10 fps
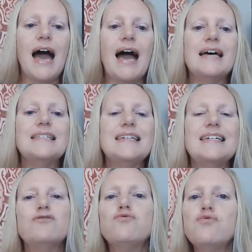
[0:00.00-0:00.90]
And
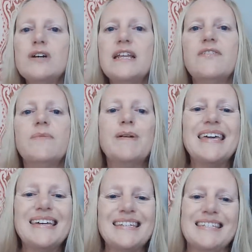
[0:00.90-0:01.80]
it's really the
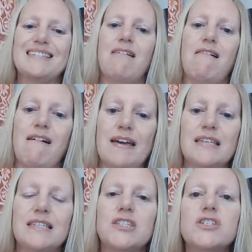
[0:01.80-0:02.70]
beginner's
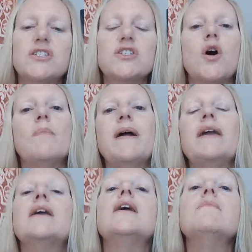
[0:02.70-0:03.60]
guide to start
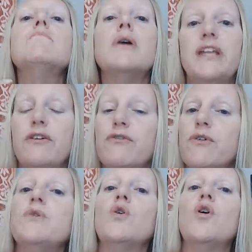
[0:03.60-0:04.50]
making money
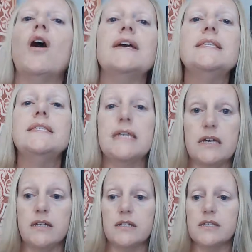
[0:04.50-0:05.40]
from your
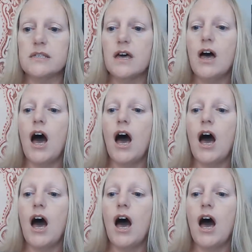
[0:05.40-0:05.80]
ideas.